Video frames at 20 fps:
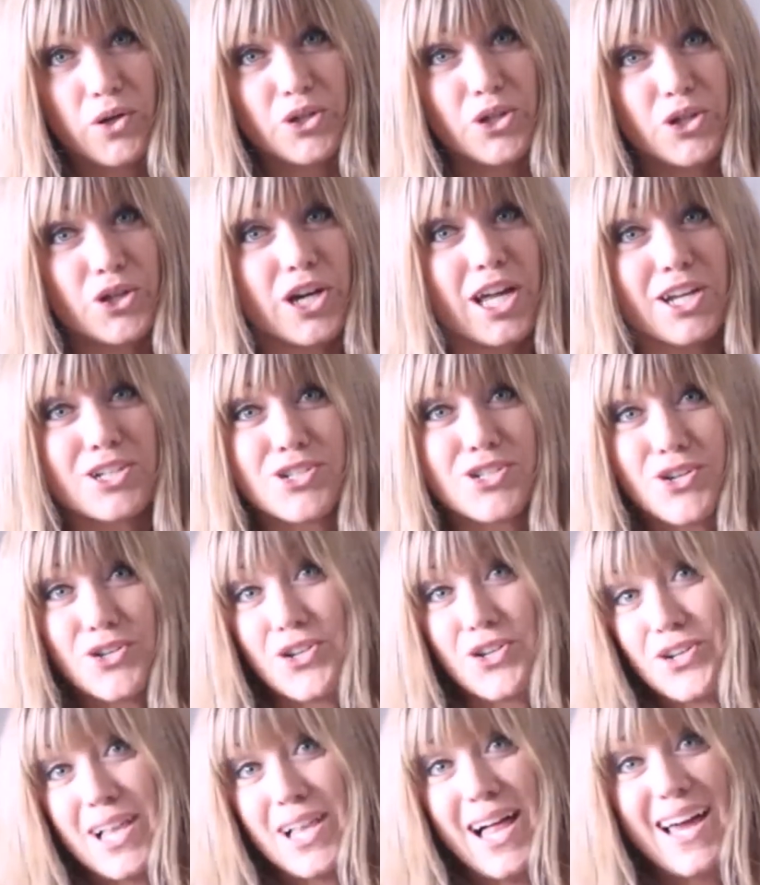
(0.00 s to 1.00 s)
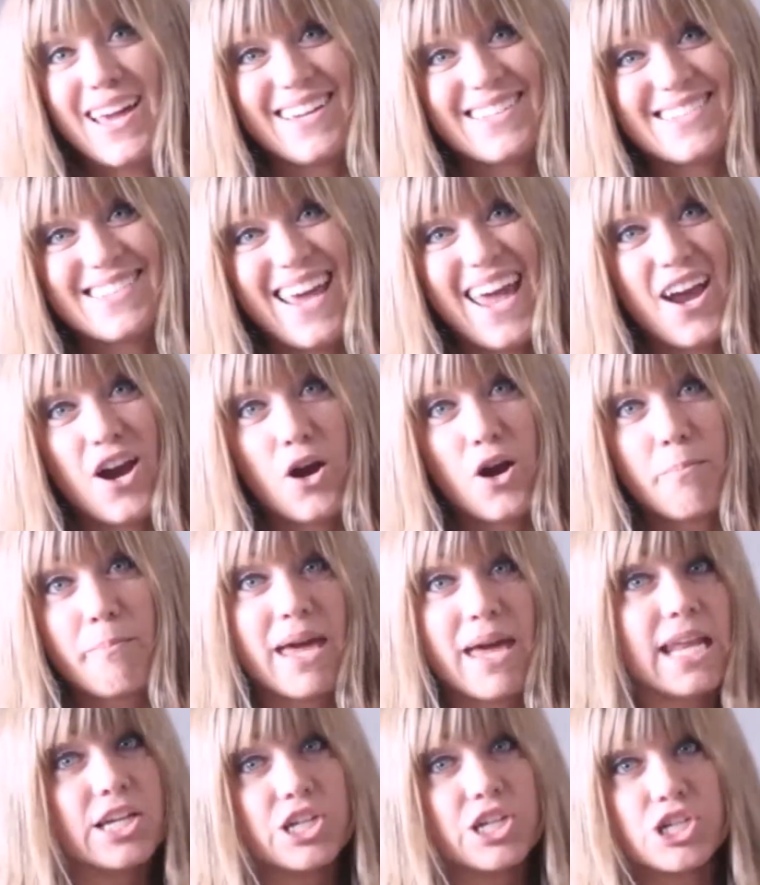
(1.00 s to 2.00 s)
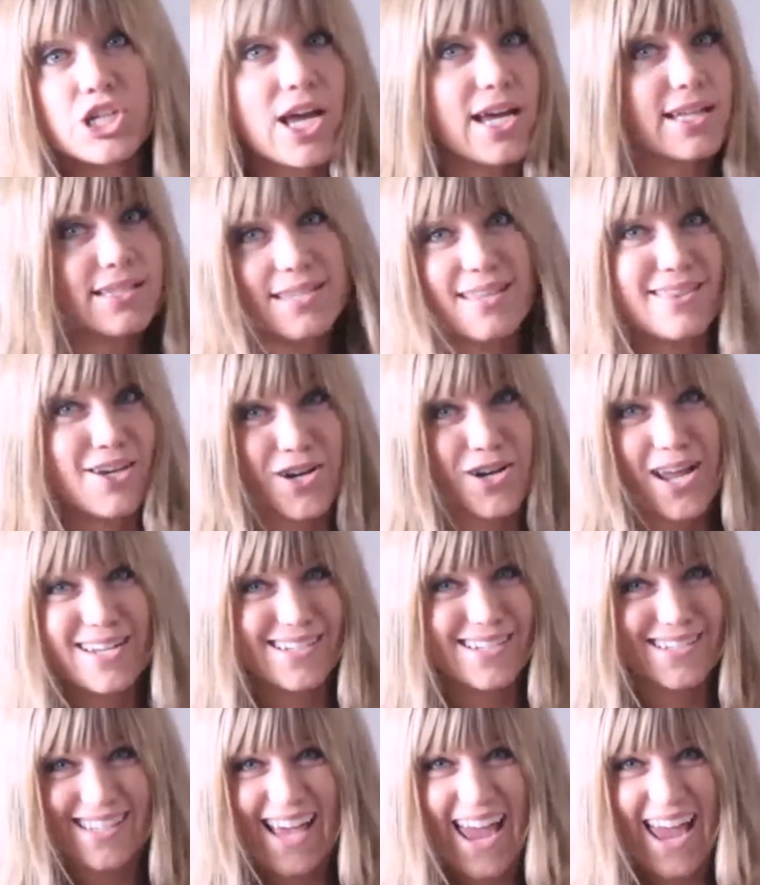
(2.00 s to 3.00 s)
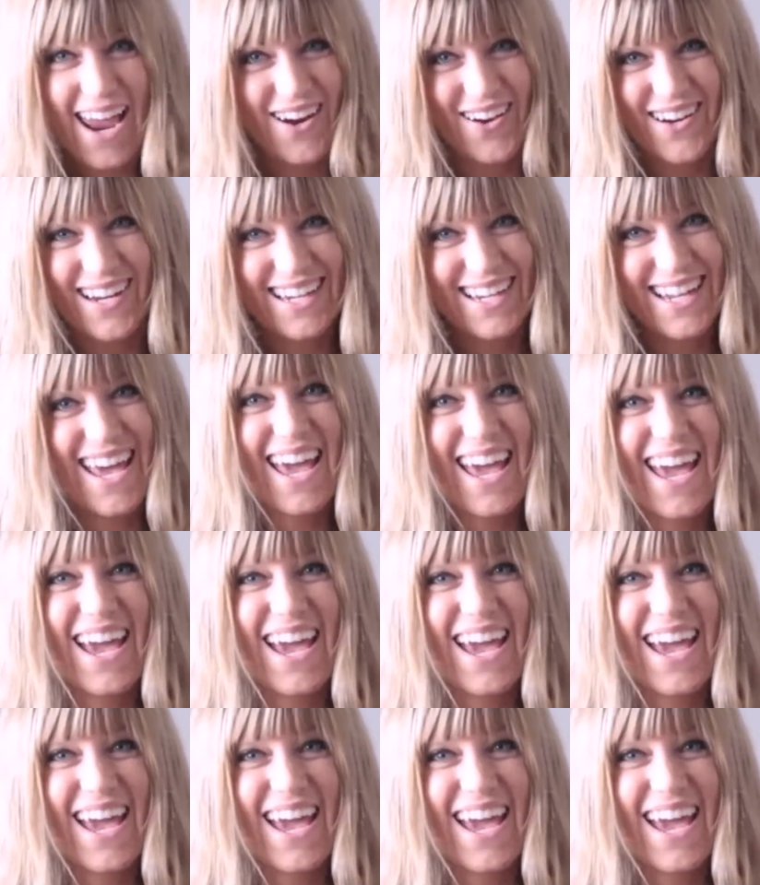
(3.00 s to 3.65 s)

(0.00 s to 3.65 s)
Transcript: you're going to turn your client's hair many shades that they're not desiring.